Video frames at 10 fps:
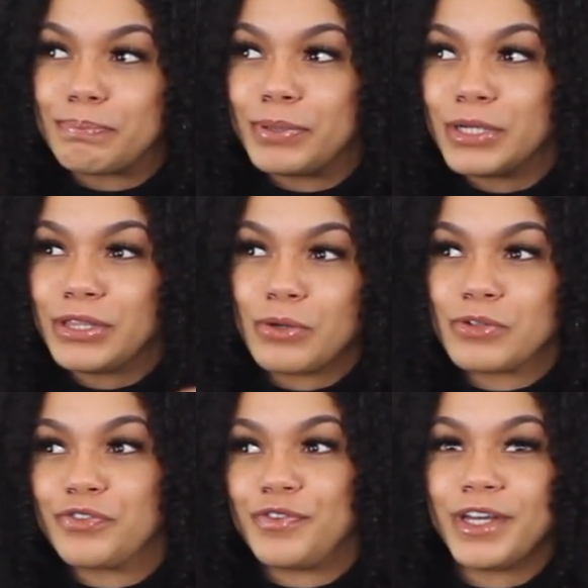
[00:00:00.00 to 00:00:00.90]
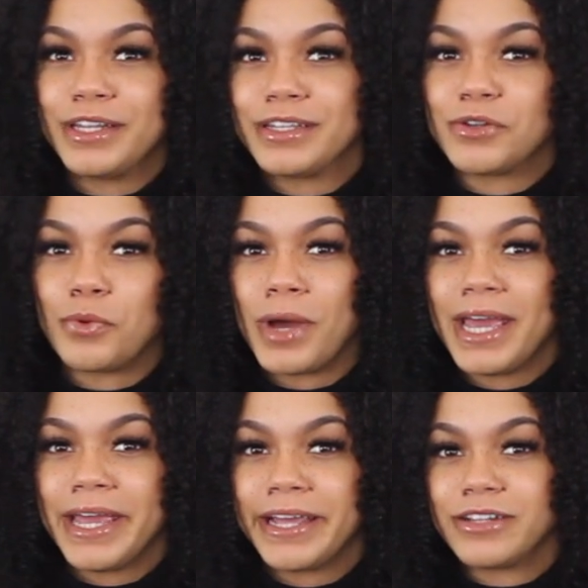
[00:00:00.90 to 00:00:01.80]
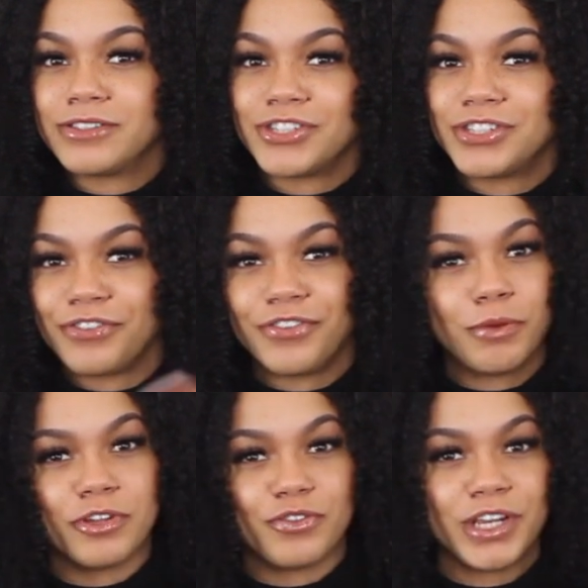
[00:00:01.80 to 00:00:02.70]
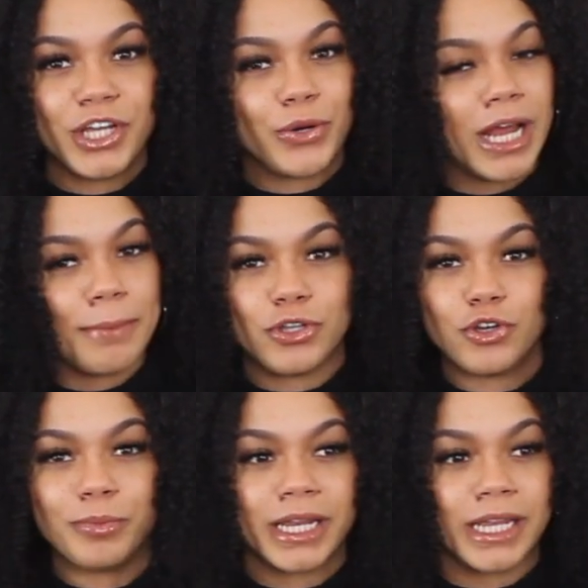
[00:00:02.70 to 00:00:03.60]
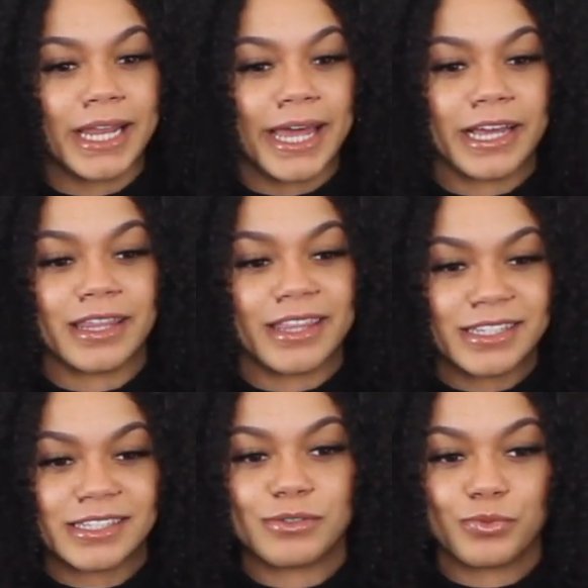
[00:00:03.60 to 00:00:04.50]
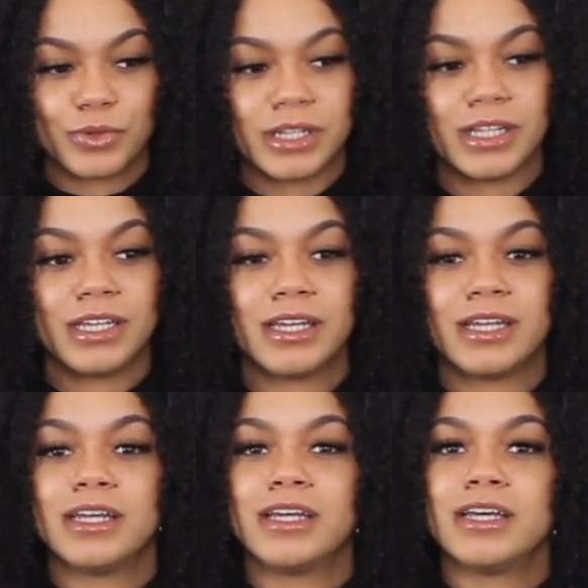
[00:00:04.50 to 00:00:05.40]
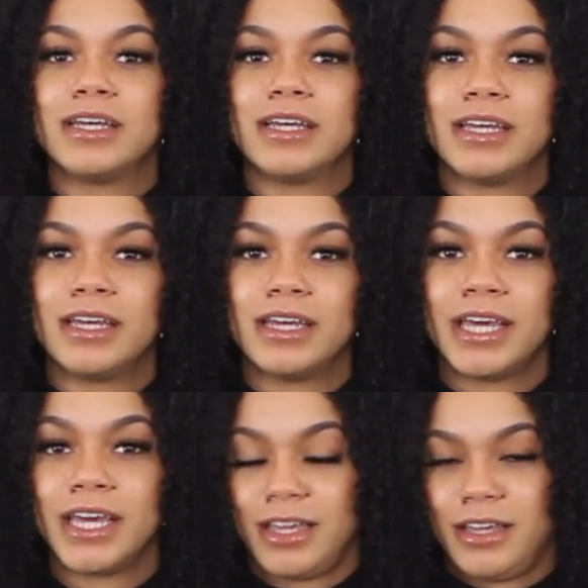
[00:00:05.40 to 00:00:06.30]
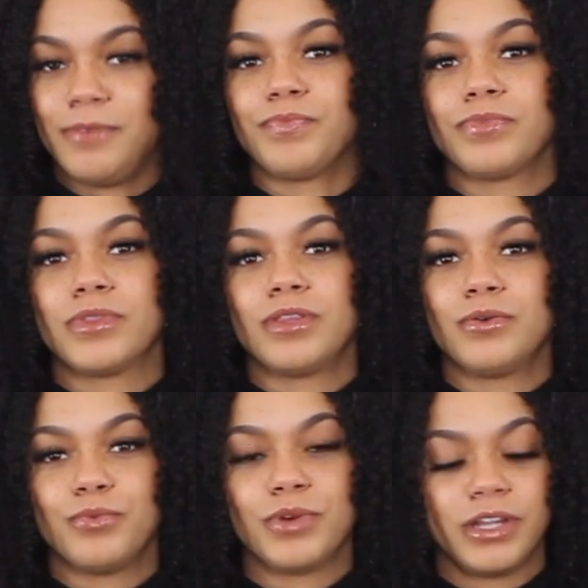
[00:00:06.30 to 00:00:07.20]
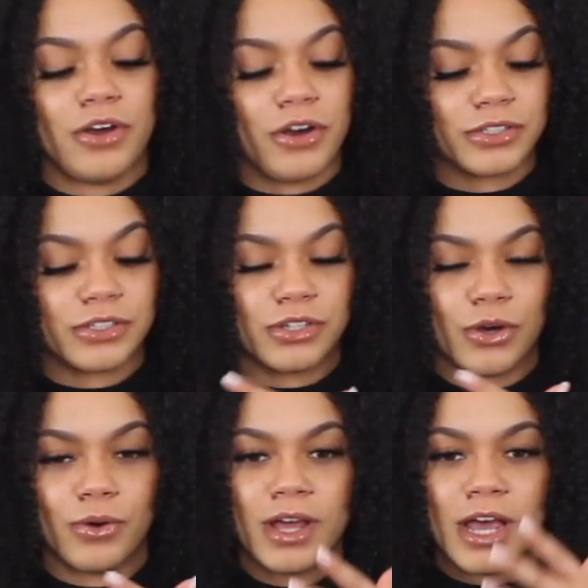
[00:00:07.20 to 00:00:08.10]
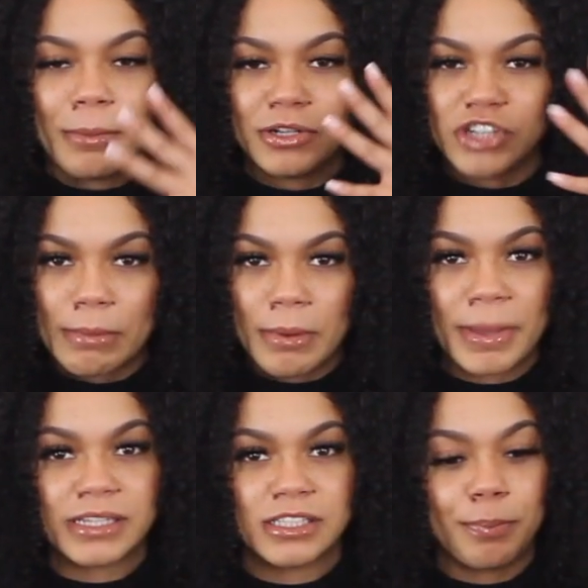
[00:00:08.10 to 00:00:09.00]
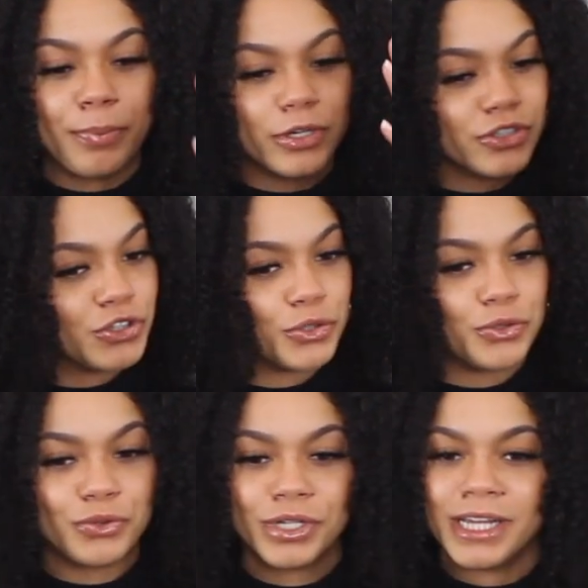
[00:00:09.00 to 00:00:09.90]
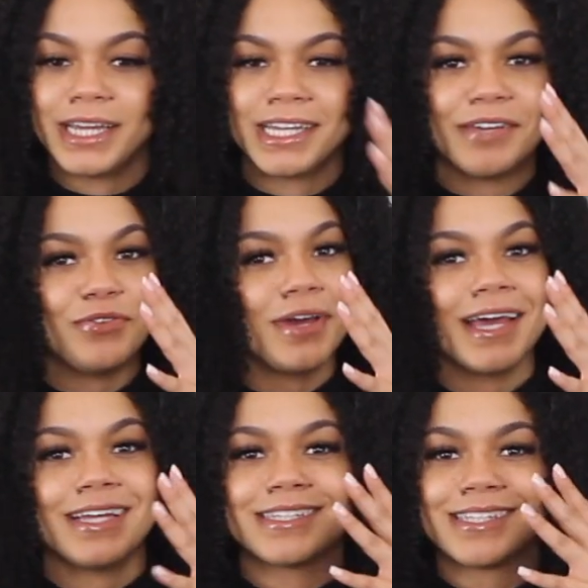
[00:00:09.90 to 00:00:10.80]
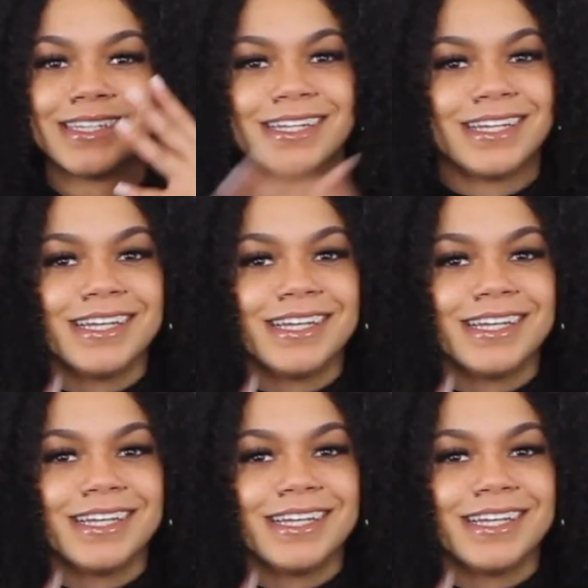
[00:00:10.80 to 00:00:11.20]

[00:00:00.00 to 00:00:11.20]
put those feelings away and just to film this video. And I'm human, and like, this really hit really hard. So I'm gonna try my best to push through and give you guys